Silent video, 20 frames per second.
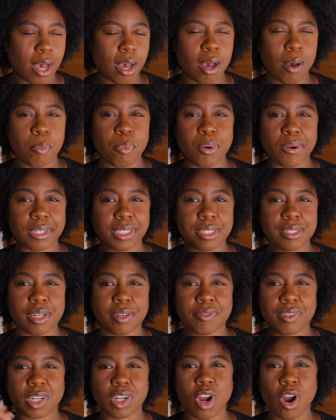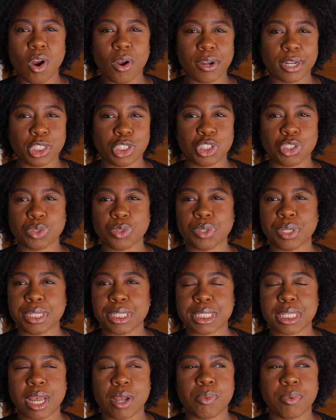a portion of the car
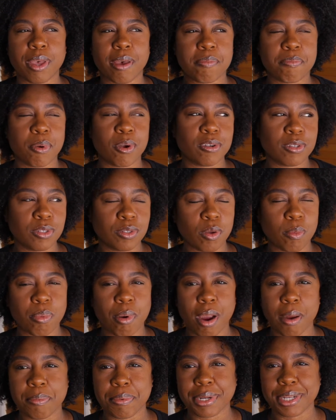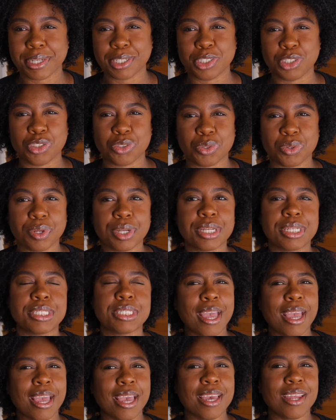insurance, like we have personal property insurance
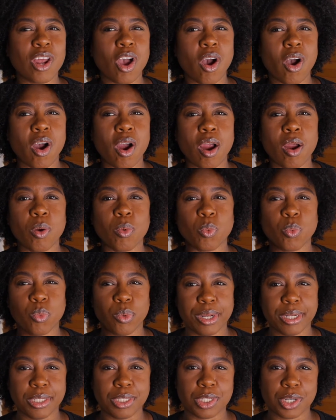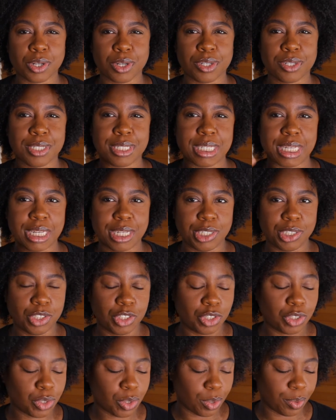and our renter's
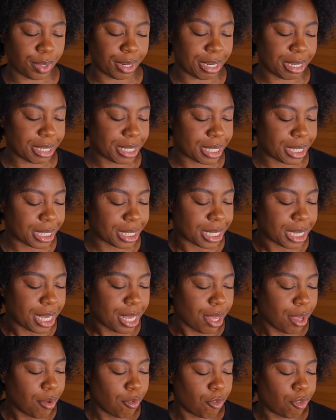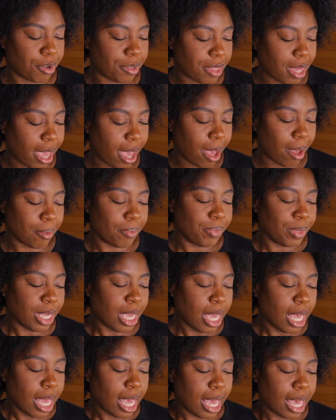insurance for that.
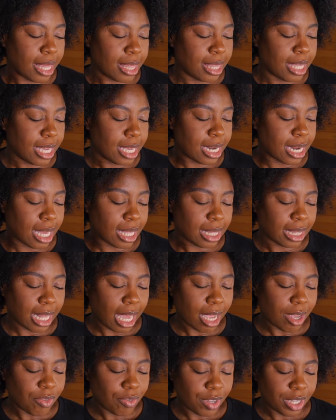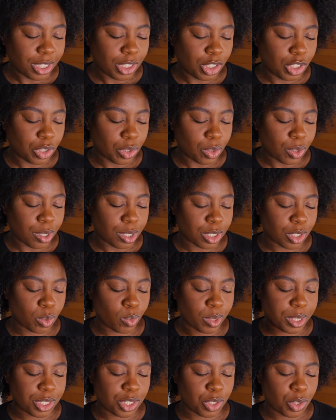And then life insurance
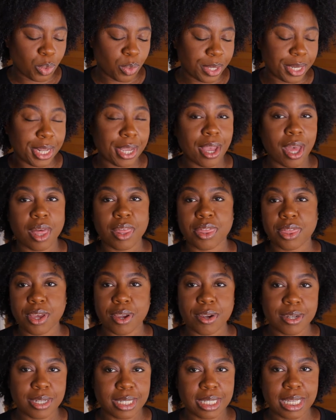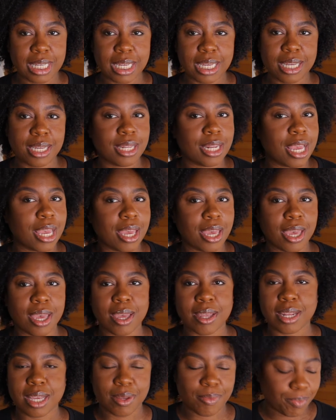was $20.13,
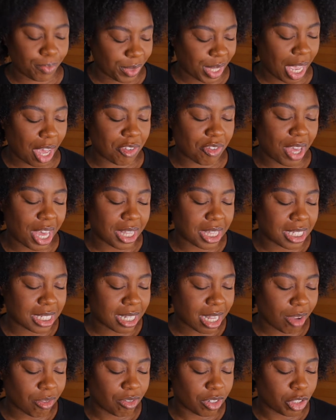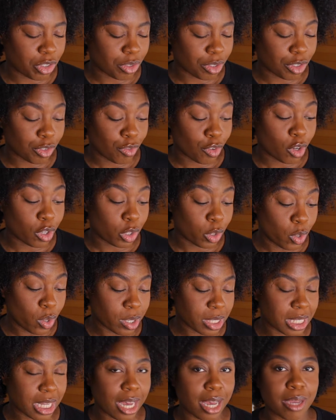and I've had this life insurance for a
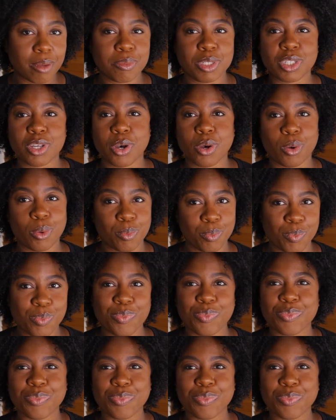long time, so